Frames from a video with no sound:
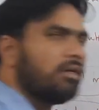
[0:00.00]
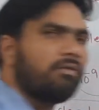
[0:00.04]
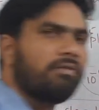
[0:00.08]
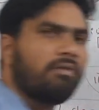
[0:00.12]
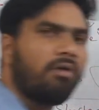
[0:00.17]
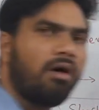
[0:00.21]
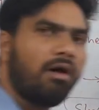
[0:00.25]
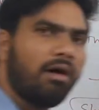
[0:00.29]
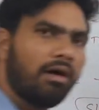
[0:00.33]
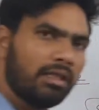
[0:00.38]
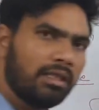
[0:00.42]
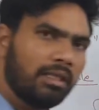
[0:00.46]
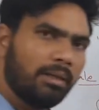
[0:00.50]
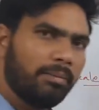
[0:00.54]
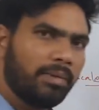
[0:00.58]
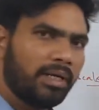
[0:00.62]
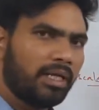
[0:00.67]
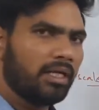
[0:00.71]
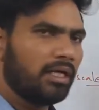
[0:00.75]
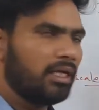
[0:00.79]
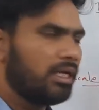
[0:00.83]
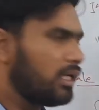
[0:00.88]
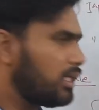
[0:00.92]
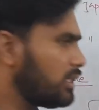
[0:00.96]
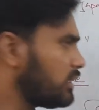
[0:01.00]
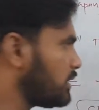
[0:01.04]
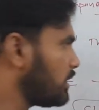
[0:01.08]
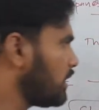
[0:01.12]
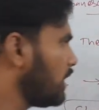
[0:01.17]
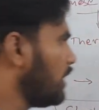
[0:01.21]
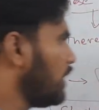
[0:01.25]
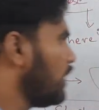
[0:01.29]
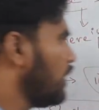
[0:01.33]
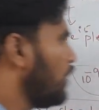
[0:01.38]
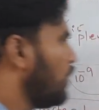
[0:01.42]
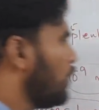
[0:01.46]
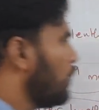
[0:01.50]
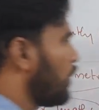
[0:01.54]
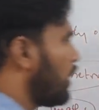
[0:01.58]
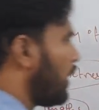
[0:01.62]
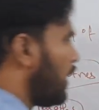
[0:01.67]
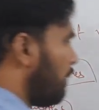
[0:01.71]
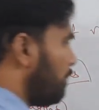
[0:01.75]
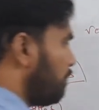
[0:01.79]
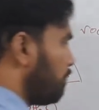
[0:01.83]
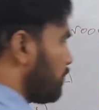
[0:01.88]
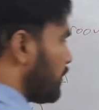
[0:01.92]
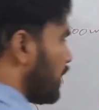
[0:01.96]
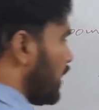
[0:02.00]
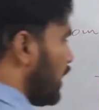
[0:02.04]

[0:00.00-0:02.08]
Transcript: of all the materials. Okay,